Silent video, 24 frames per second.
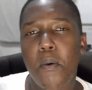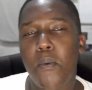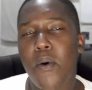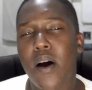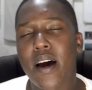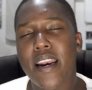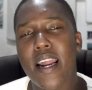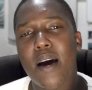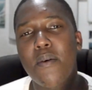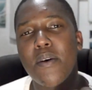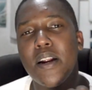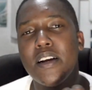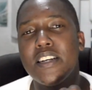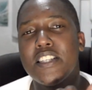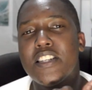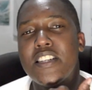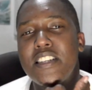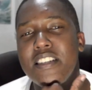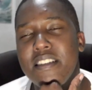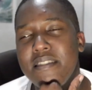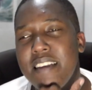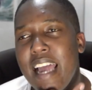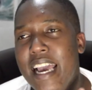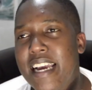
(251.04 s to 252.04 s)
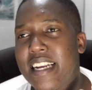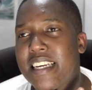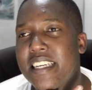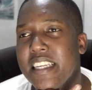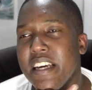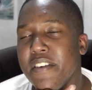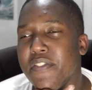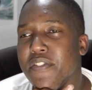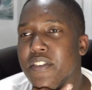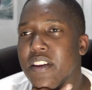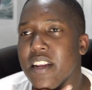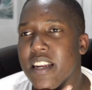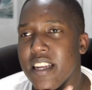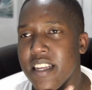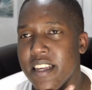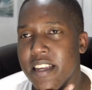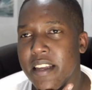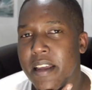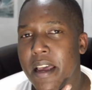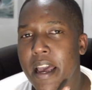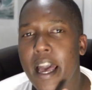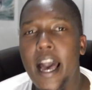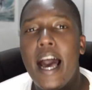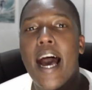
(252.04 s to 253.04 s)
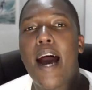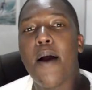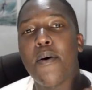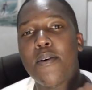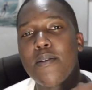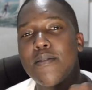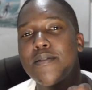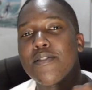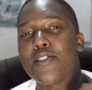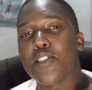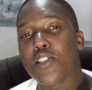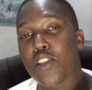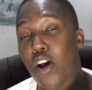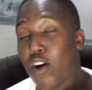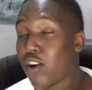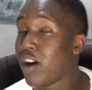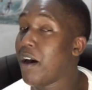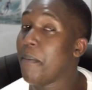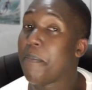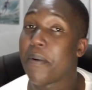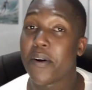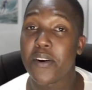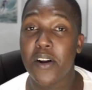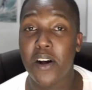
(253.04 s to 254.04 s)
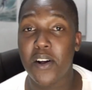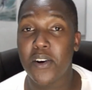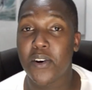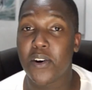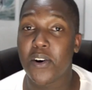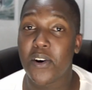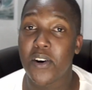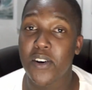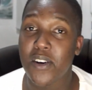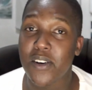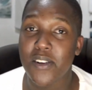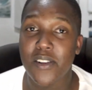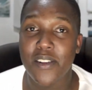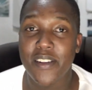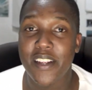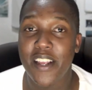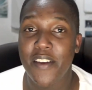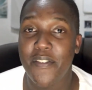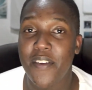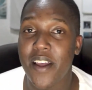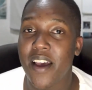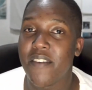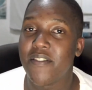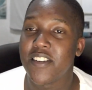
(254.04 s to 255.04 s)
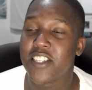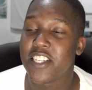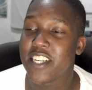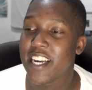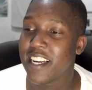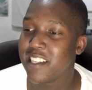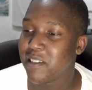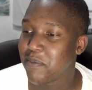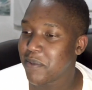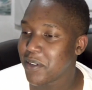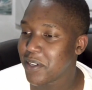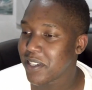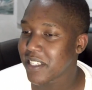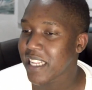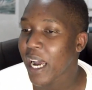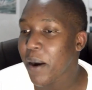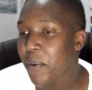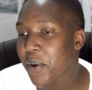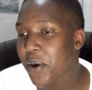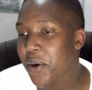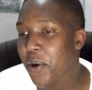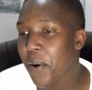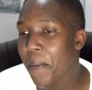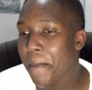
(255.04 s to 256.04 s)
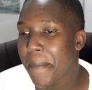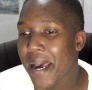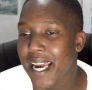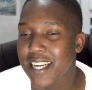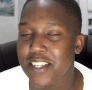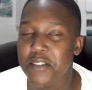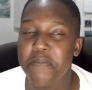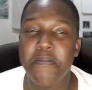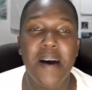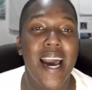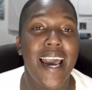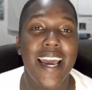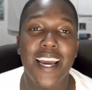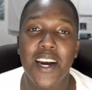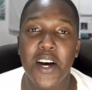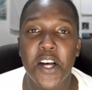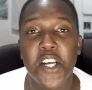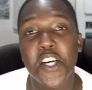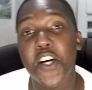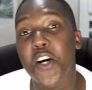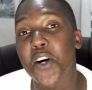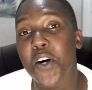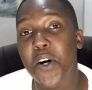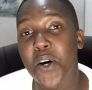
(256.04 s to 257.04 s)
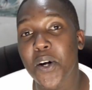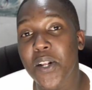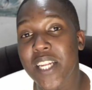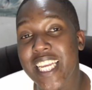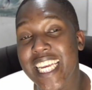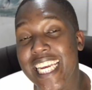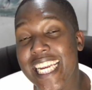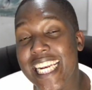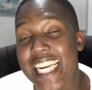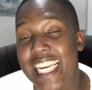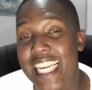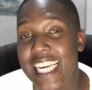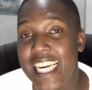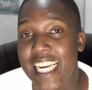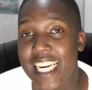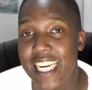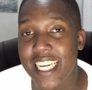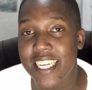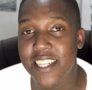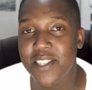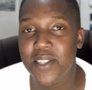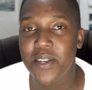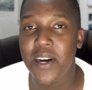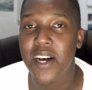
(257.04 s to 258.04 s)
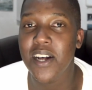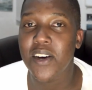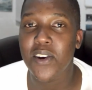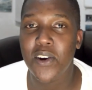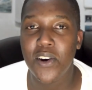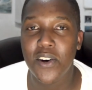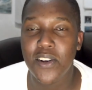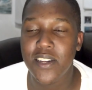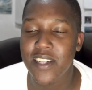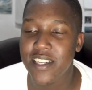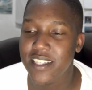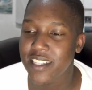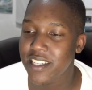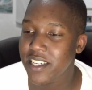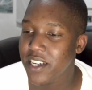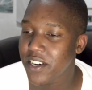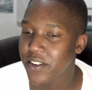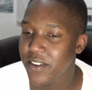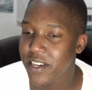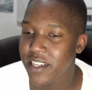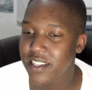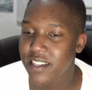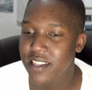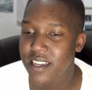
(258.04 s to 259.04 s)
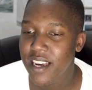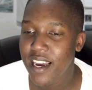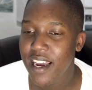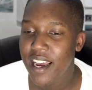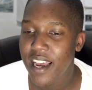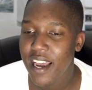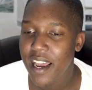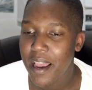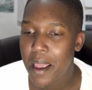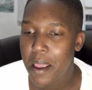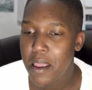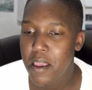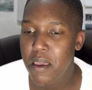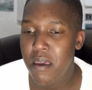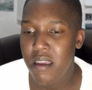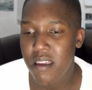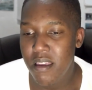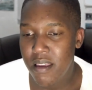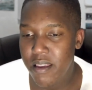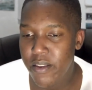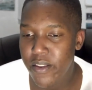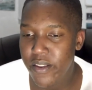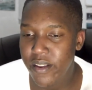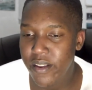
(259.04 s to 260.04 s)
one, I would actually like definitely, I would stock up on alcohol if you have a chance because now we're gonna go back to buying alcohol illegally. So alcohol and cigarettes, you, you,